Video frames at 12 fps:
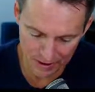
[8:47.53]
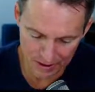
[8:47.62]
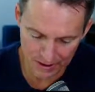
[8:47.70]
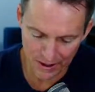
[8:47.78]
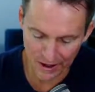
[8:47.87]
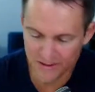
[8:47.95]

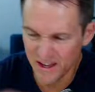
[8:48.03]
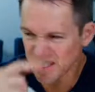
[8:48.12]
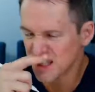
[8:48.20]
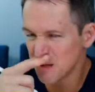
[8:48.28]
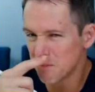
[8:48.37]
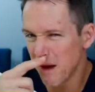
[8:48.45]
and there's
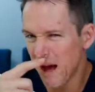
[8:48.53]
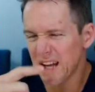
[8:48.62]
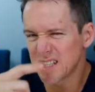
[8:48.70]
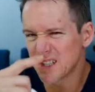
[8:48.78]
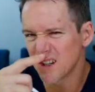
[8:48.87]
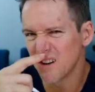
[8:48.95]
the
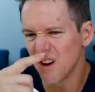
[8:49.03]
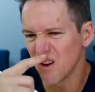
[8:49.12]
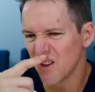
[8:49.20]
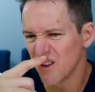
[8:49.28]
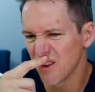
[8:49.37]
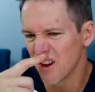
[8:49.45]
banked
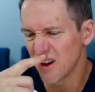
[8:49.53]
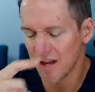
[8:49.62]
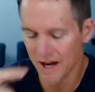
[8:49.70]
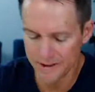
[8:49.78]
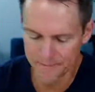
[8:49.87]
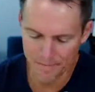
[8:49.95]
growth,
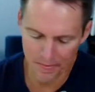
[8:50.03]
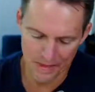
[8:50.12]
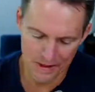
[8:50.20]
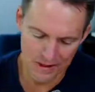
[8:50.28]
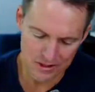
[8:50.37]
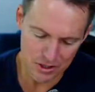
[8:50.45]
okay?
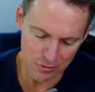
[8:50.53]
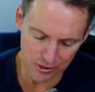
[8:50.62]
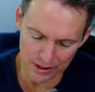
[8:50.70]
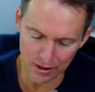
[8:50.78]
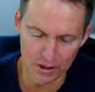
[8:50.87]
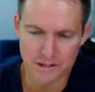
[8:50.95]
So
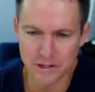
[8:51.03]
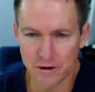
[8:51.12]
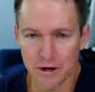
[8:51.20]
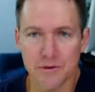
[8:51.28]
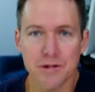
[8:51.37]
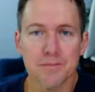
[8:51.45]
realized
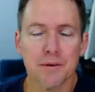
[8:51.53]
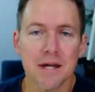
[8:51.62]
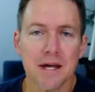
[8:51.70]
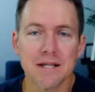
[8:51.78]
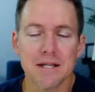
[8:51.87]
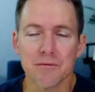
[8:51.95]
growth is pretty
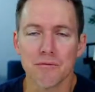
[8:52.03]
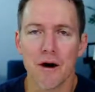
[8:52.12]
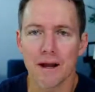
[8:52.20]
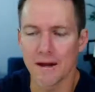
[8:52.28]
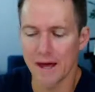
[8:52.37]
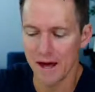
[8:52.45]
easy.
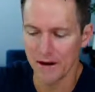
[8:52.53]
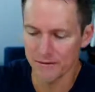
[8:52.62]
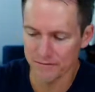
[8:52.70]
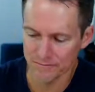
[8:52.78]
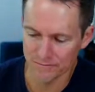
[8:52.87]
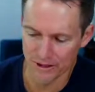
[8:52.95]
Right now,
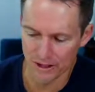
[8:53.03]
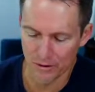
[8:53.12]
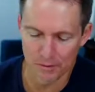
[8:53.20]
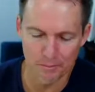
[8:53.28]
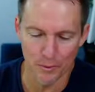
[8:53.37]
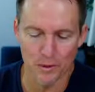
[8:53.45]
I
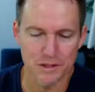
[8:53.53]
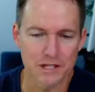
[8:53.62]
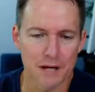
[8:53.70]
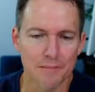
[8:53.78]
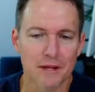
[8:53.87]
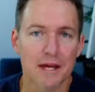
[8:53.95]
bought
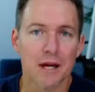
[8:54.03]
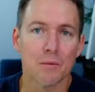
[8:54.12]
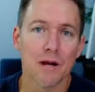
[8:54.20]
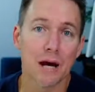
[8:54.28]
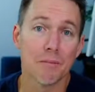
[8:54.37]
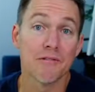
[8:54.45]
something and it
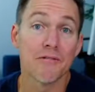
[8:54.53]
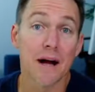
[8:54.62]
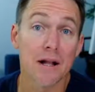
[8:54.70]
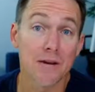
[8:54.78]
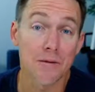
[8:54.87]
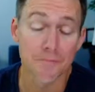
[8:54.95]
went up in
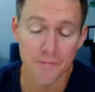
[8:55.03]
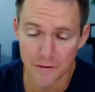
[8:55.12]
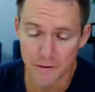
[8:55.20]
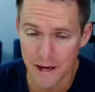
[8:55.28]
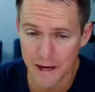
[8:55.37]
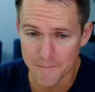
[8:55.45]
value,
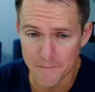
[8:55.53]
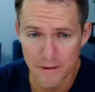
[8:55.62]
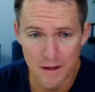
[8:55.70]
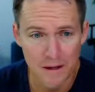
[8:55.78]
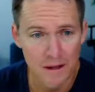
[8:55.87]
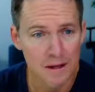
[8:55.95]
okay?
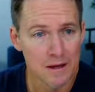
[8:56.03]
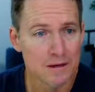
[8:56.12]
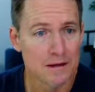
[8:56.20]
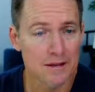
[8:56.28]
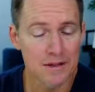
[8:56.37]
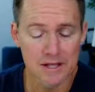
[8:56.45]

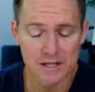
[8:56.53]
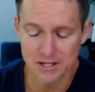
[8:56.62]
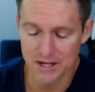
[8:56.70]
Now that's